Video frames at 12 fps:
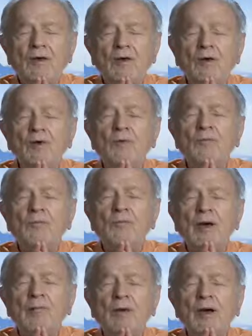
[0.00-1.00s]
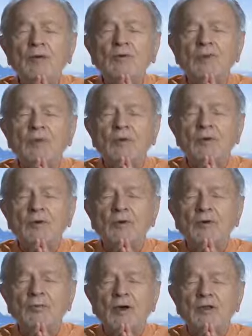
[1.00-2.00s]
Om, I bow to the
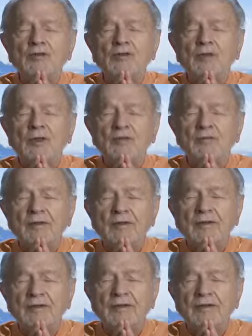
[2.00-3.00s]
Lord Vasudeva.